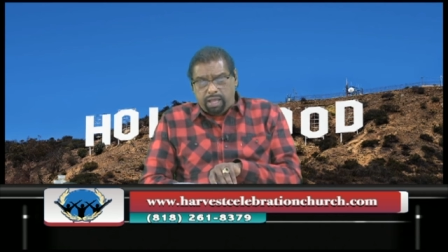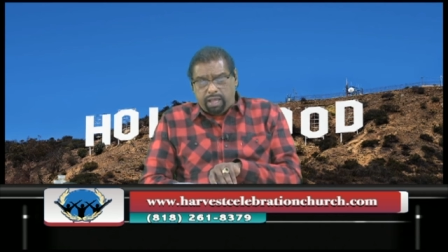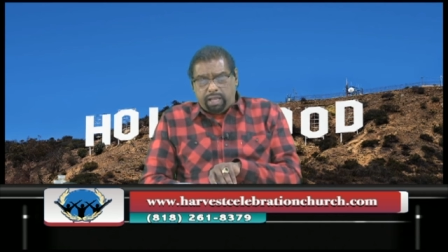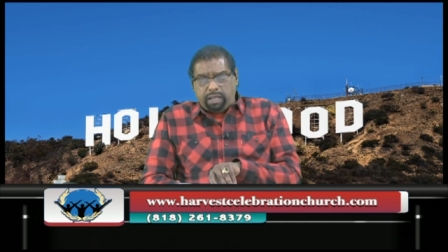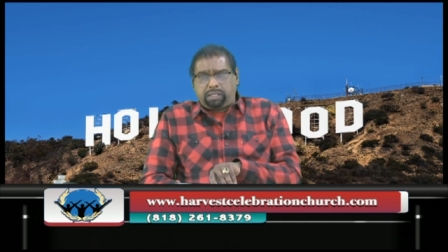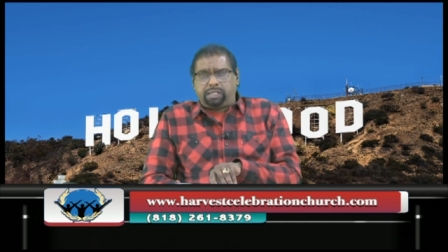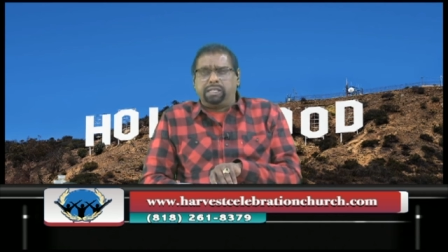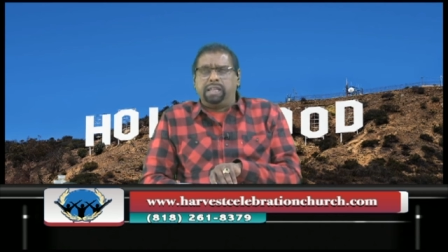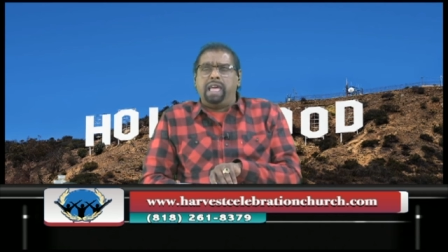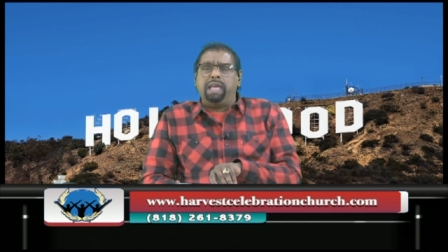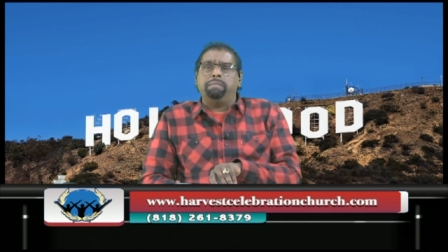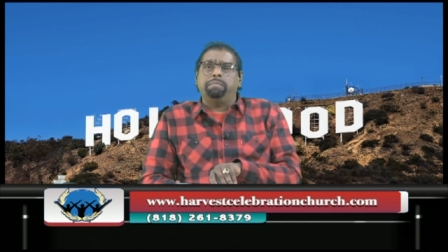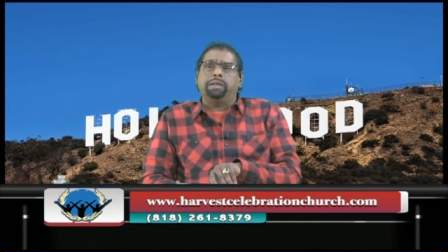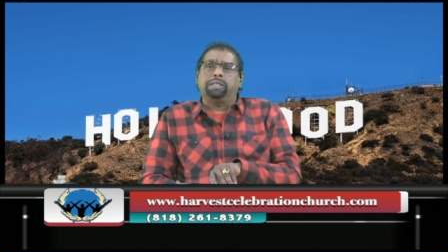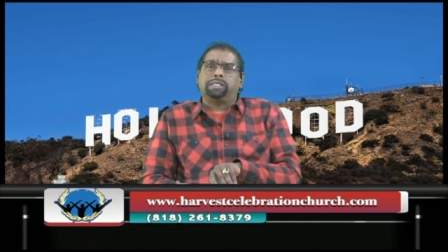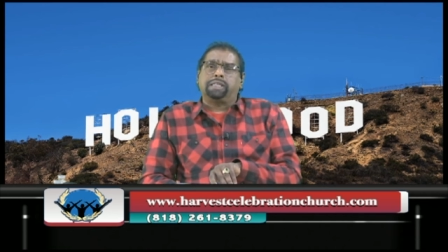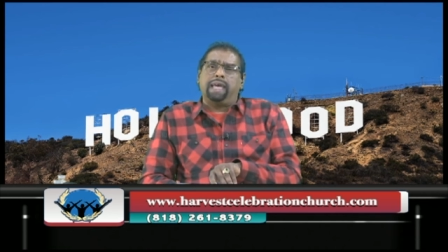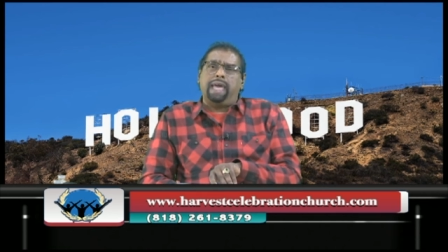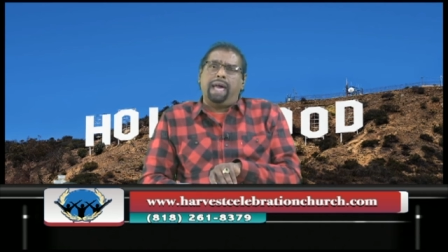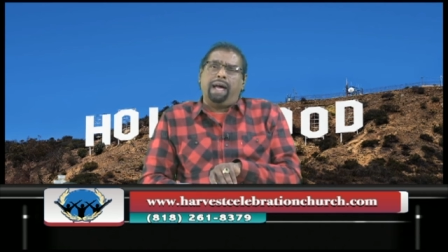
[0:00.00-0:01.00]
His name
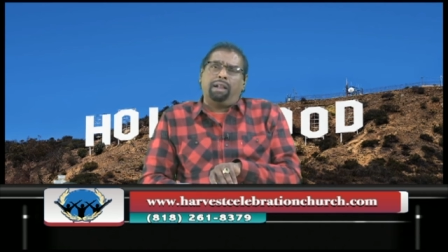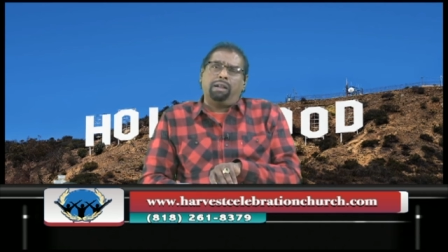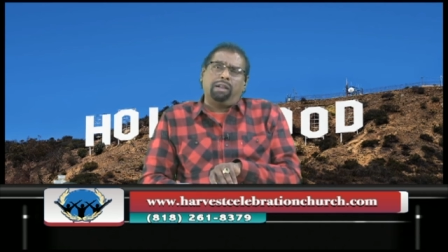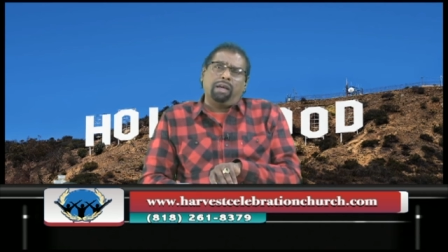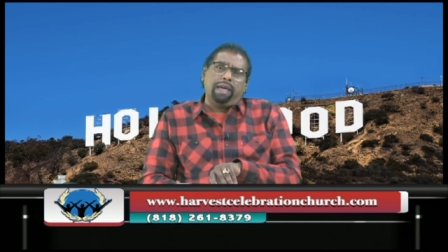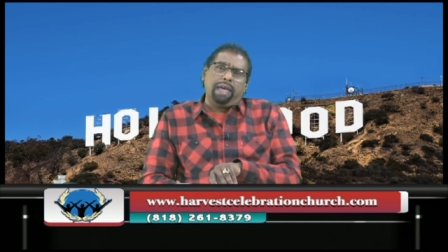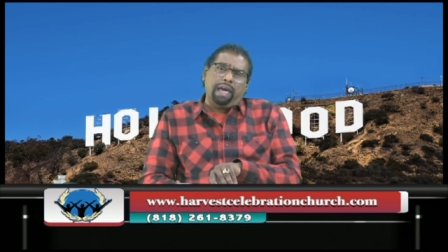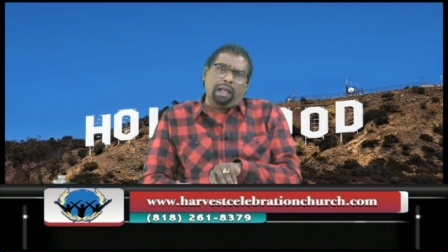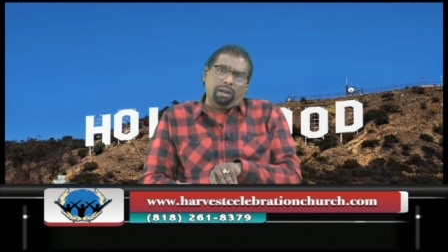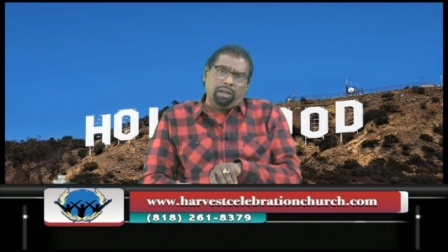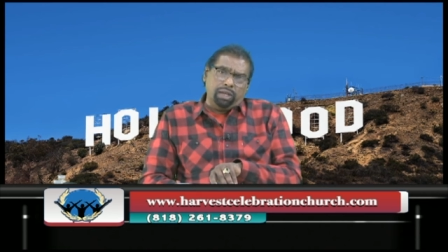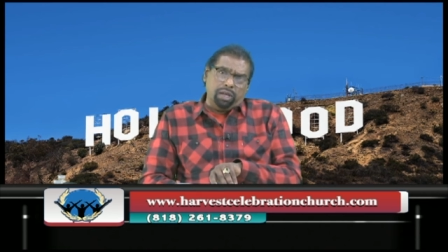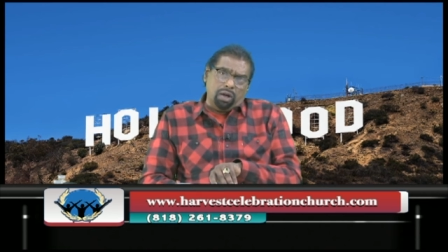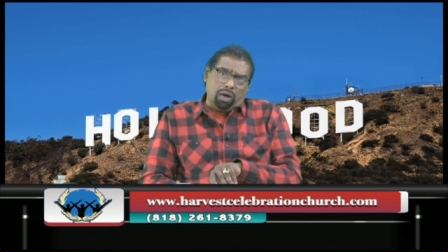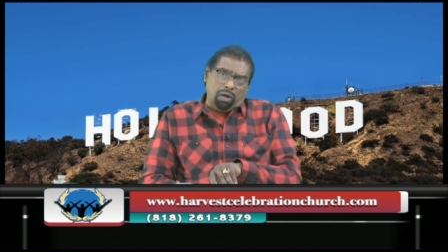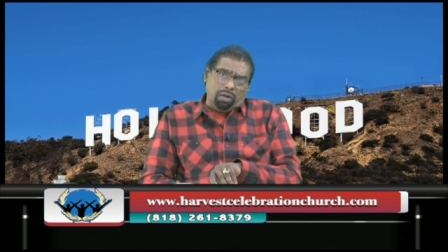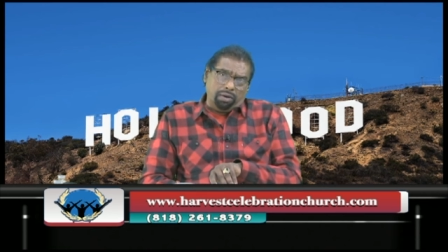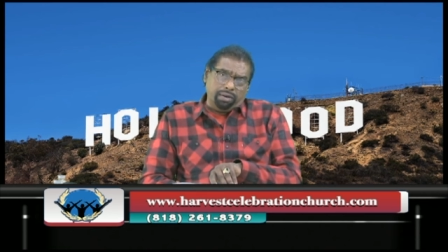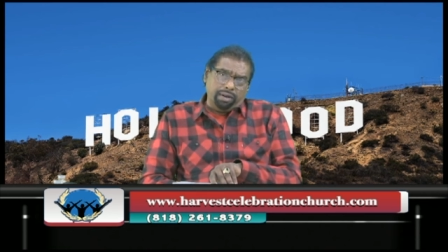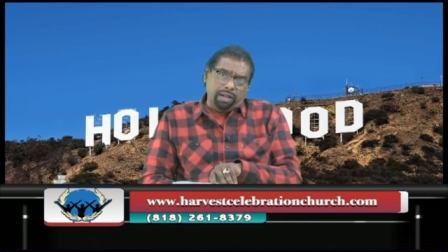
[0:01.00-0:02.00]
is El
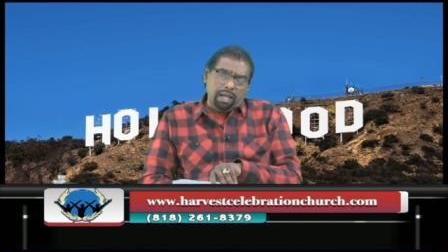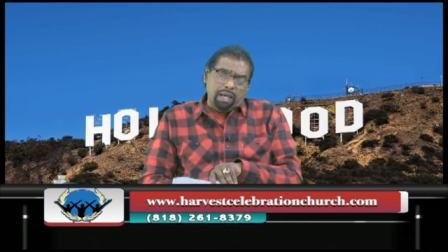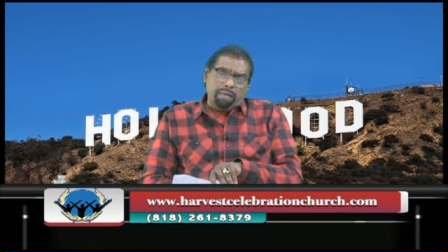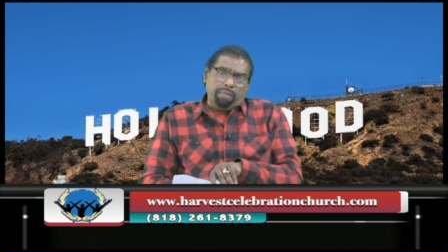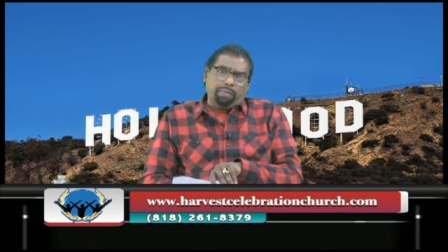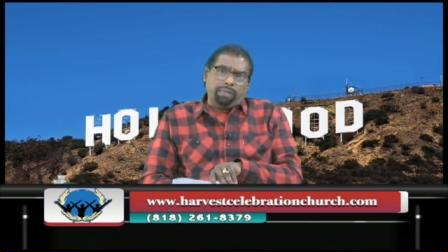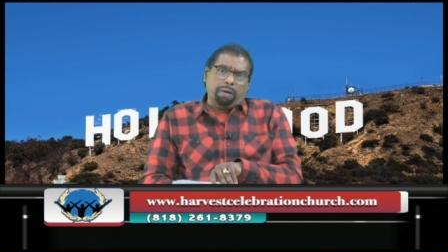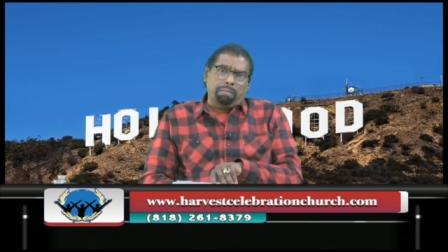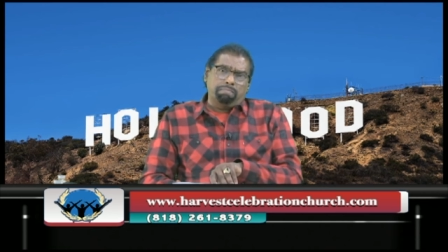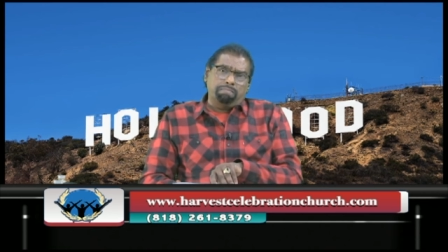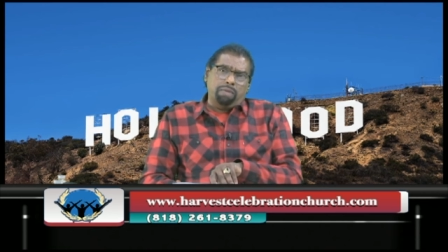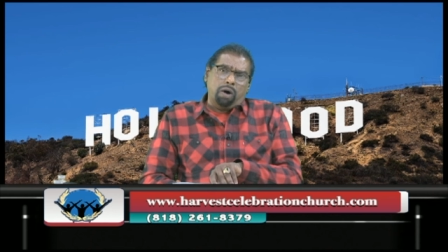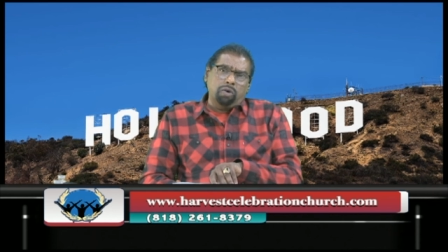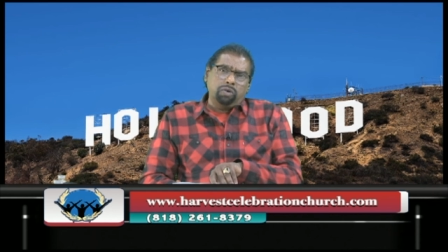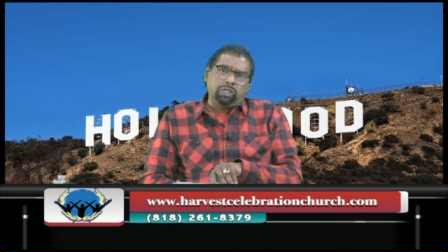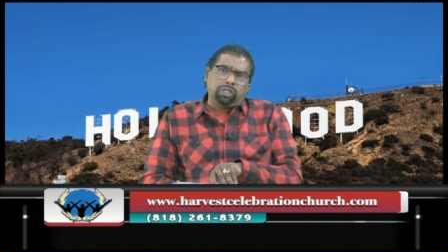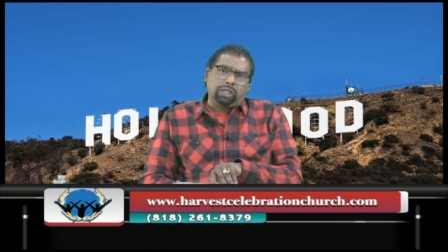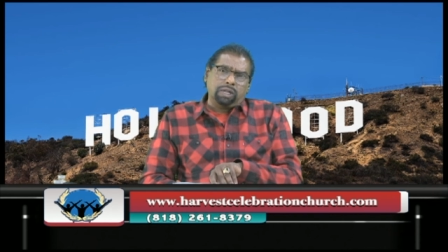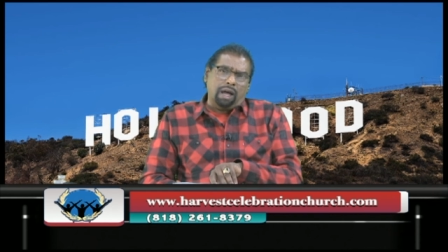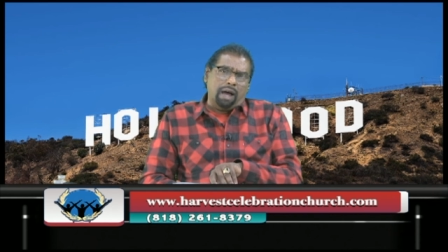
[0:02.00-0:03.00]
Elyon, the
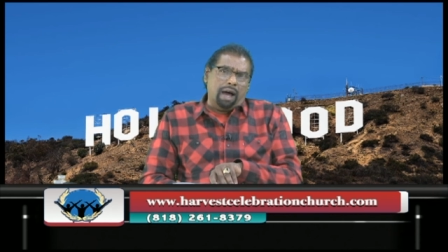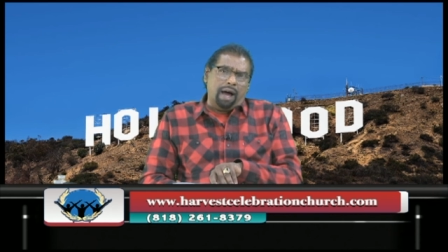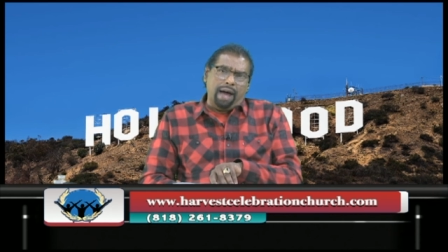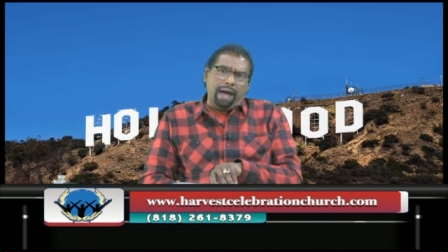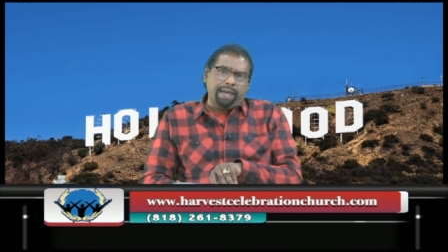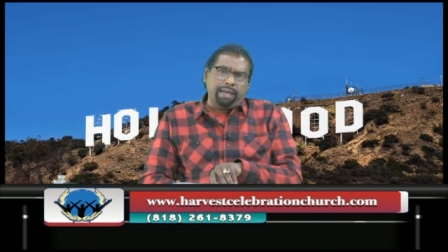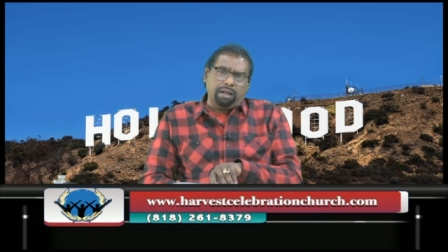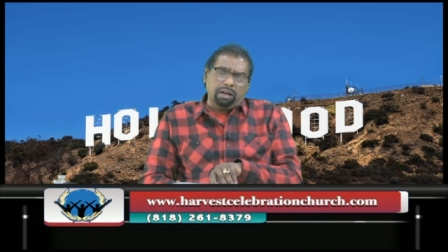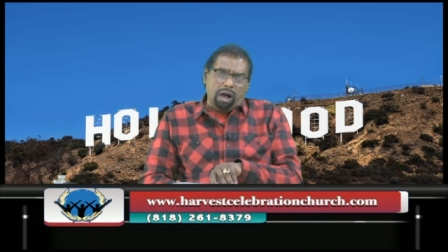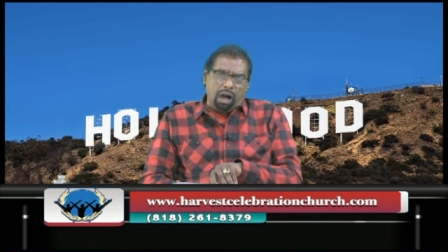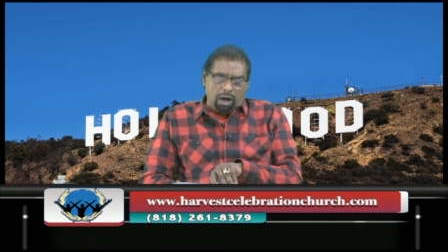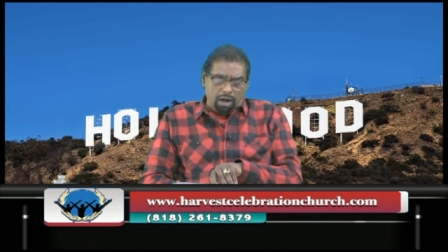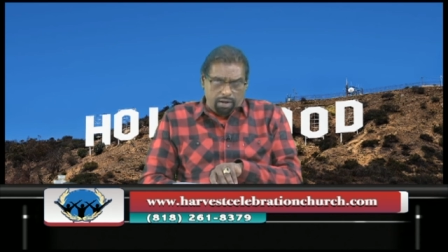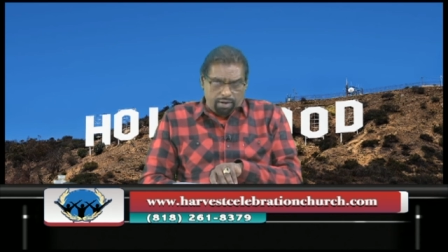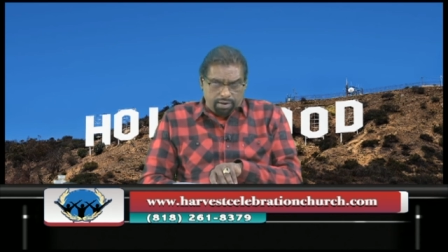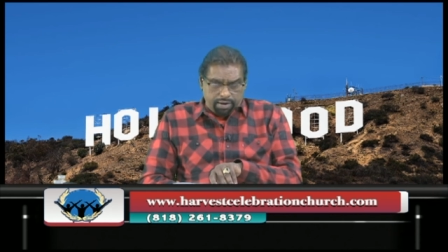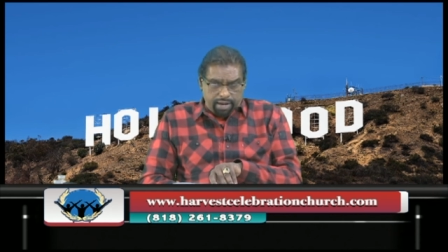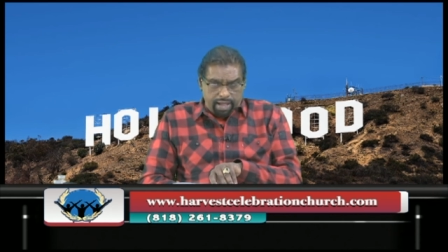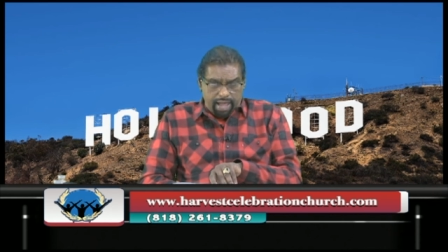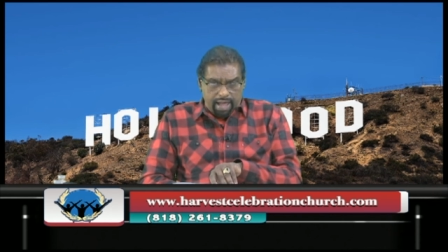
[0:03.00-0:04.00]
Most High
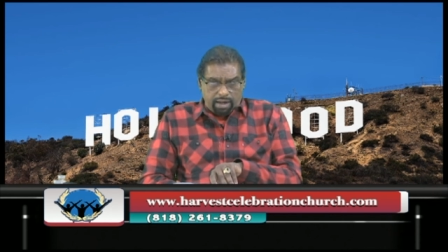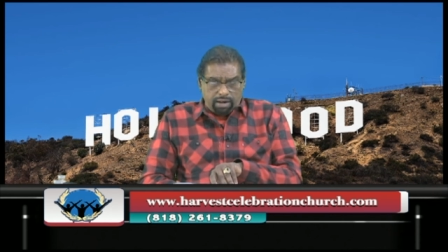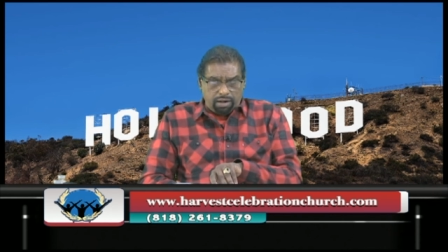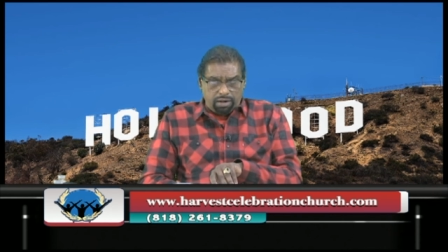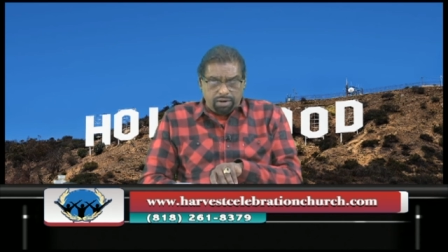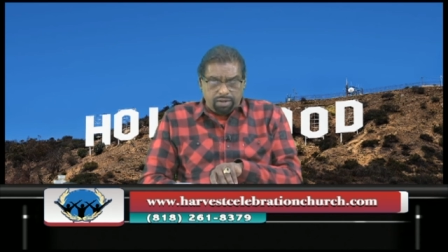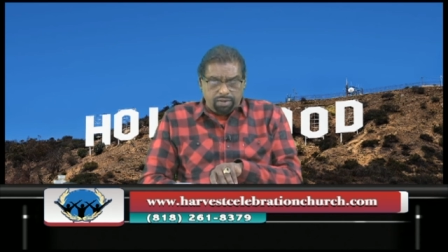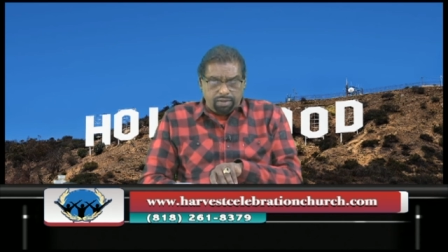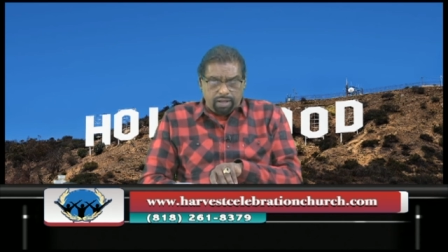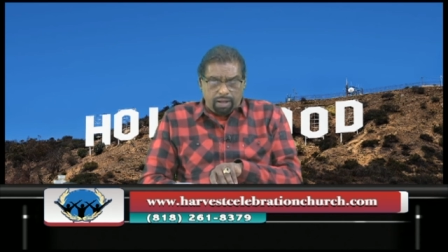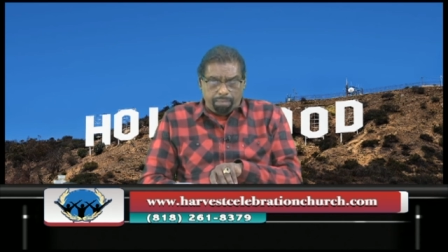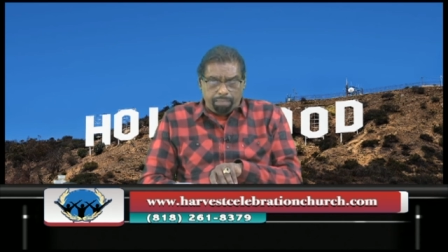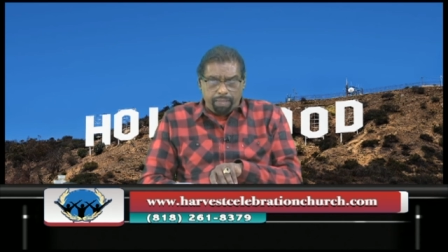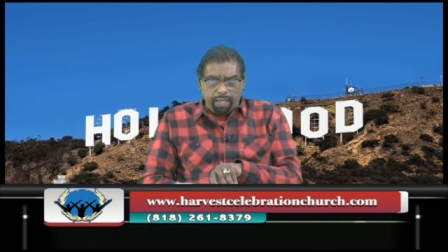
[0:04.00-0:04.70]
God. Hallelujah.